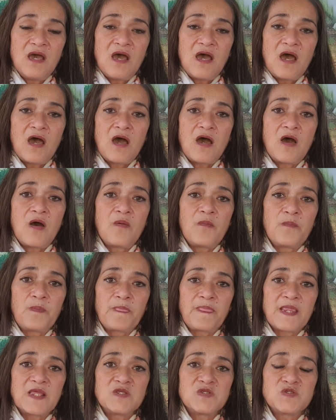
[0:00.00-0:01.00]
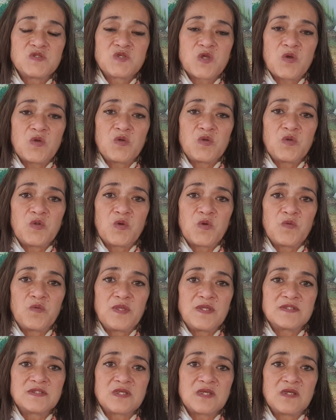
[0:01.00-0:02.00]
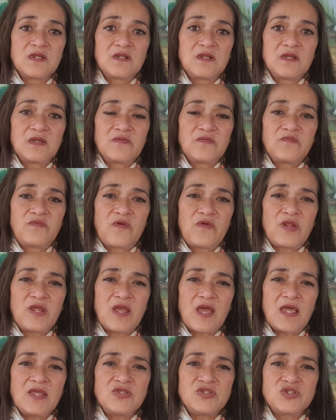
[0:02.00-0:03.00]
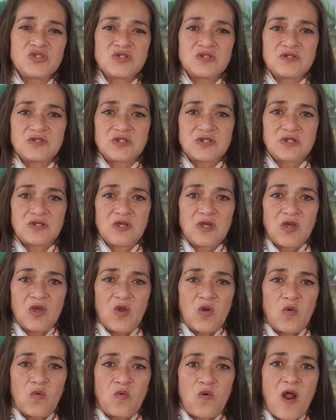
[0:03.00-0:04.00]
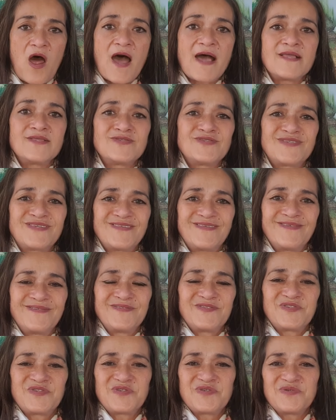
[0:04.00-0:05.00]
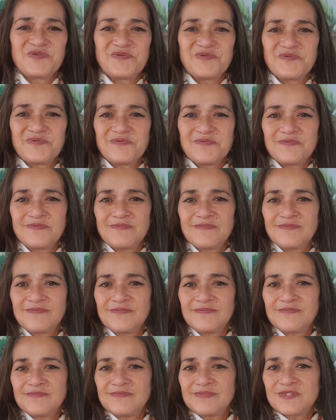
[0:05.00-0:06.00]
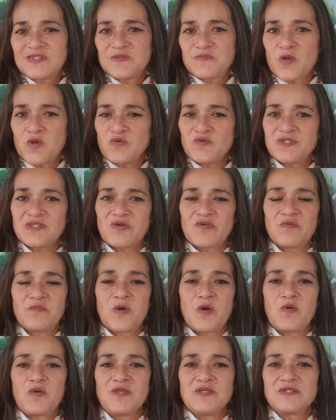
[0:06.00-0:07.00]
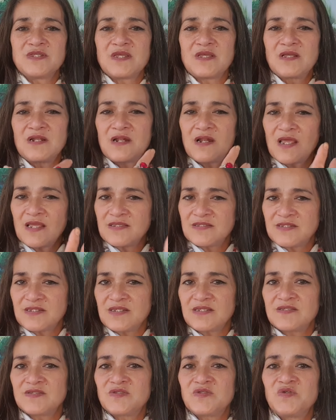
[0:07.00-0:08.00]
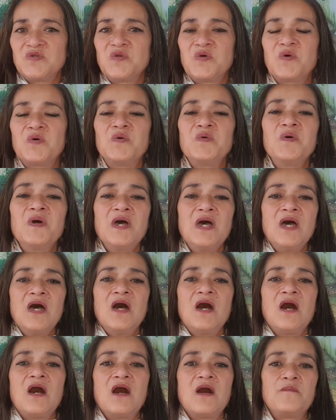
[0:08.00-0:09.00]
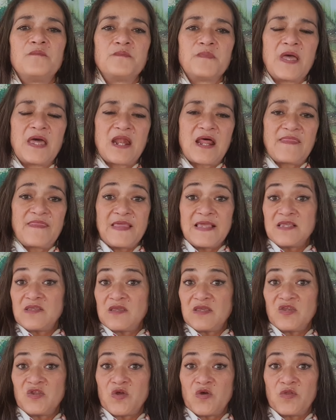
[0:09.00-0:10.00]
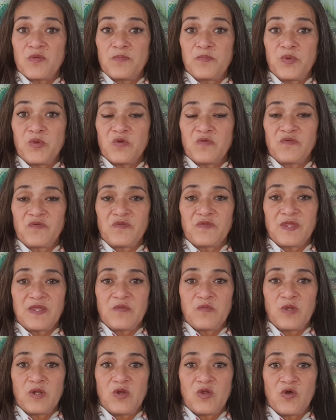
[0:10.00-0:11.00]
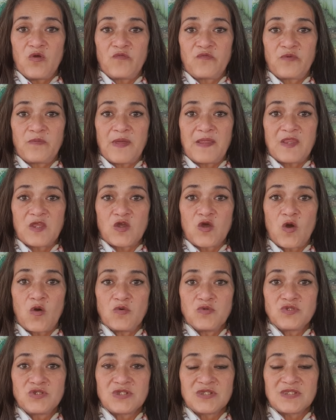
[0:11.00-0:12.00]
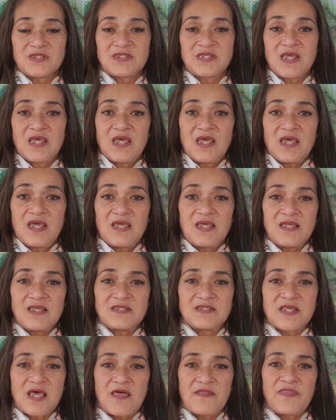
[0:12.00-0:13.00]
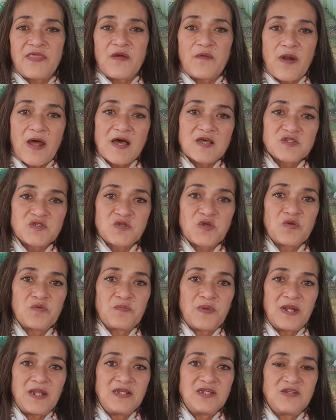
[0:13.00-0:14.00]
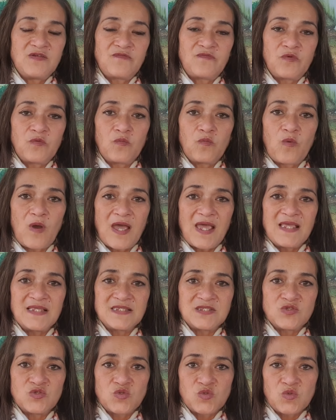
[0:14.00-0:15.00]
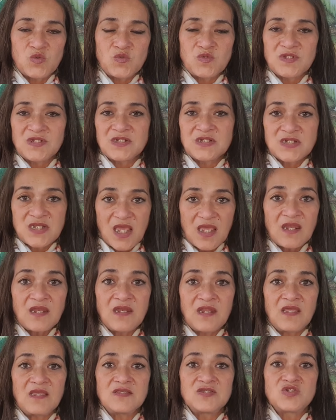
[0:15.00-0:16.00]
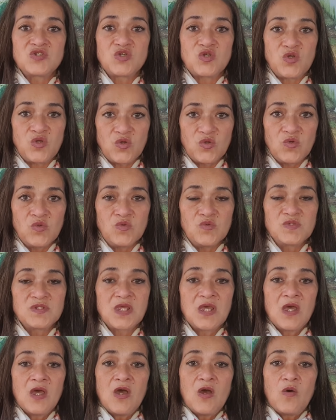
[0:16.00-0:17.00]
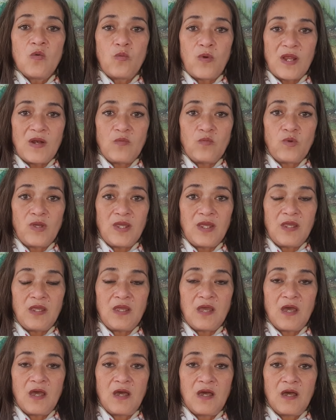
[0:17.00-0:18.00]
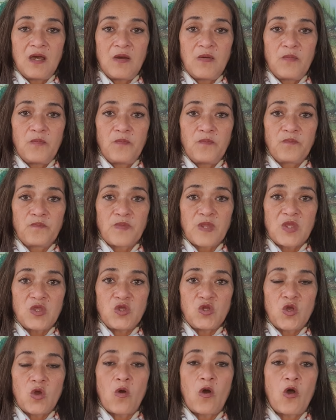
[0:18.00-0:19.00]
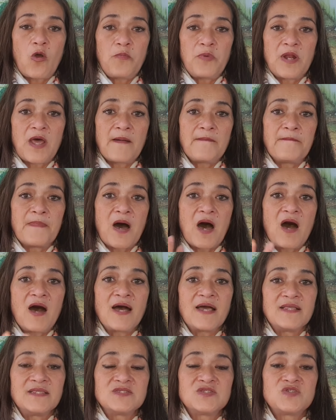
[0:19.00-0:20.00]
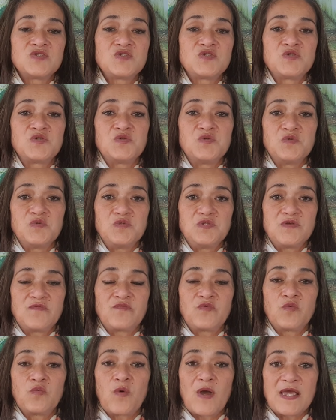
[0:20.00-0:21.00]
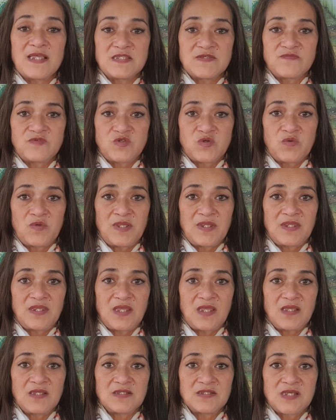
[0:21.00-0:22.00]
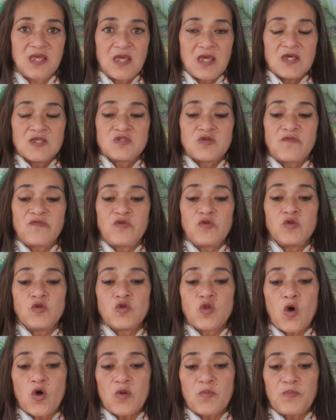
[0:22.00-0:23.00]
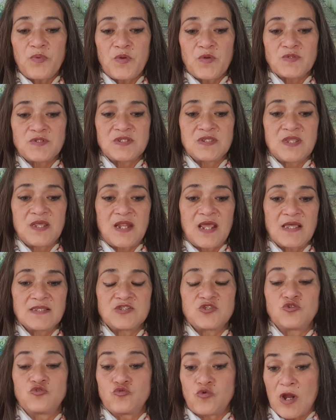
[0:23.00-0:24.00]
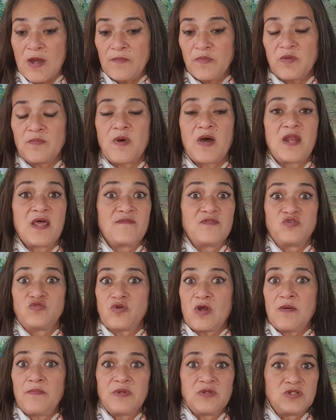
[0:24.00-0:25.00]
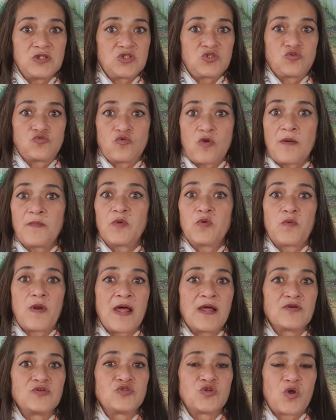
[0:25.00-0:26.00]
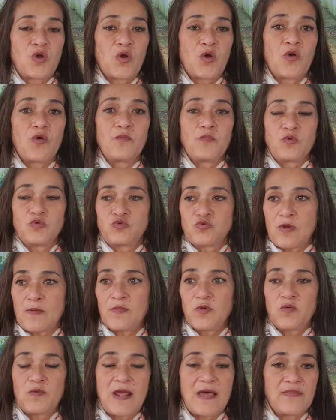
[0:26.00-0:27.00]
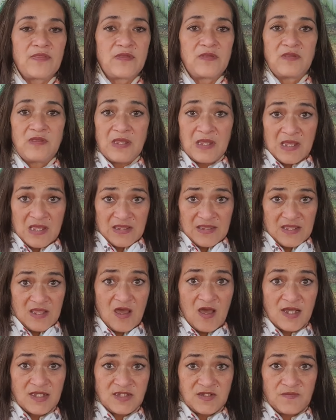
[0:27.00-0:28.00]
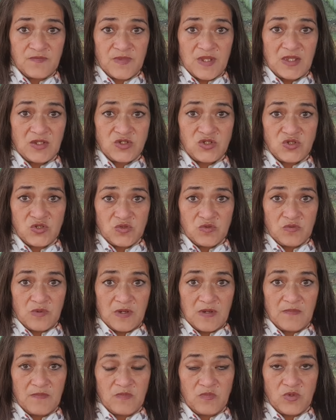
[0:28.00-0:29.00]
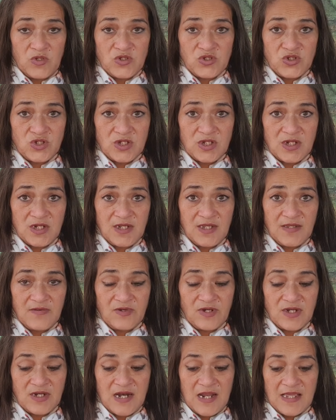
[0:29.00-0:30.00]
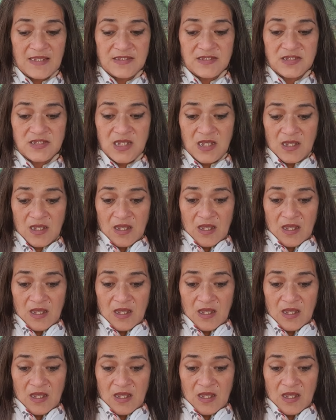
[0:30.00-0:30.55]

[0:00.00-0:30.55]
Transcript: So, you know, there's a very ancient right to smoke ceremonies and cleansings, you know. And I think, you know, the beautiful thing we learn from other cultures is that there are so many different ways and tools and techniques to use when we, open our minds to different ways of doing things. So if you're not a person that has a drum, you might have a drum and just drum around your home or drum around the item that you wish to clear and cleanse.